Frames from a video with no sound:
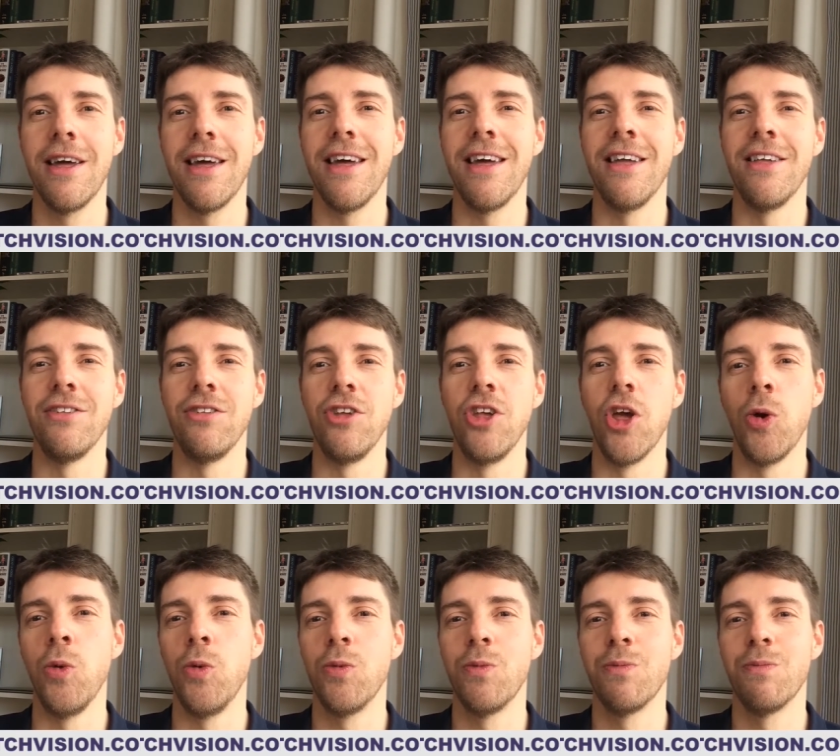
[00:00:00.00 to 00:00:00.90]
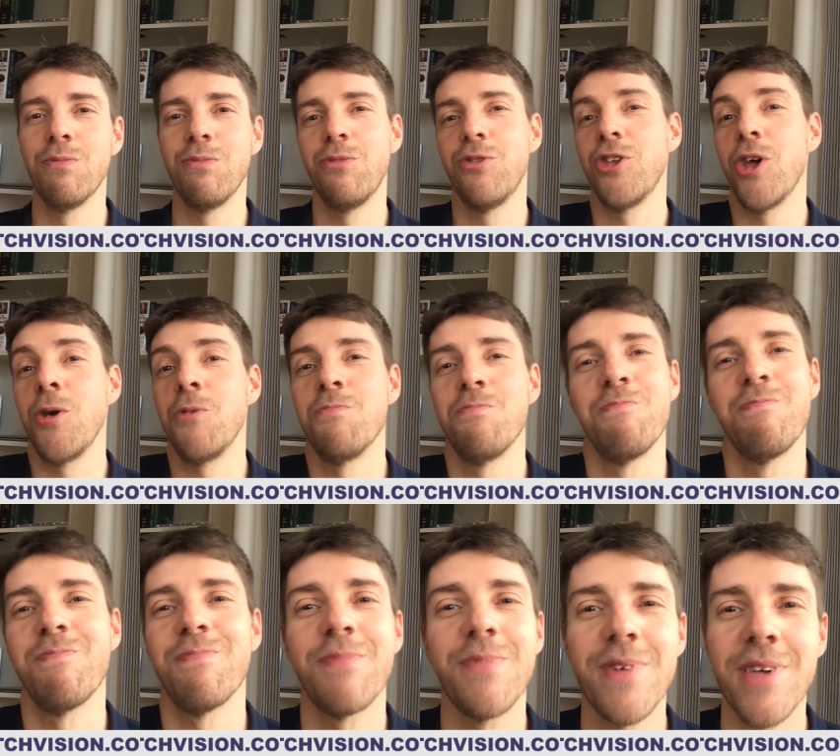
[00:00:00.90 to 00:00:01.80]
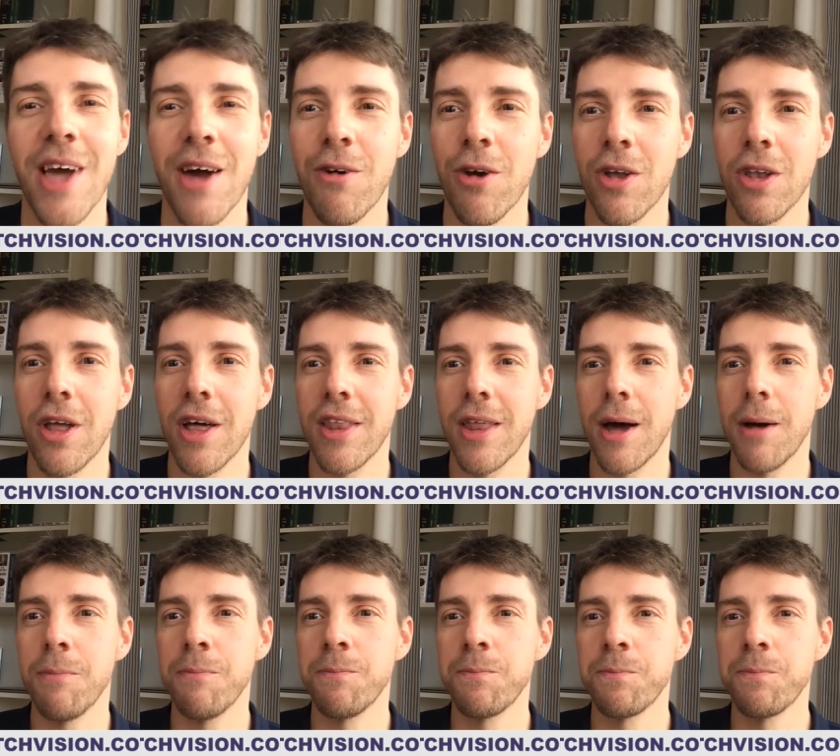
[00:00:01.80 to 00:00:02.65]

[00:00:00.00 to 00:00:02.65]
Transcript: is you. So carry on like that.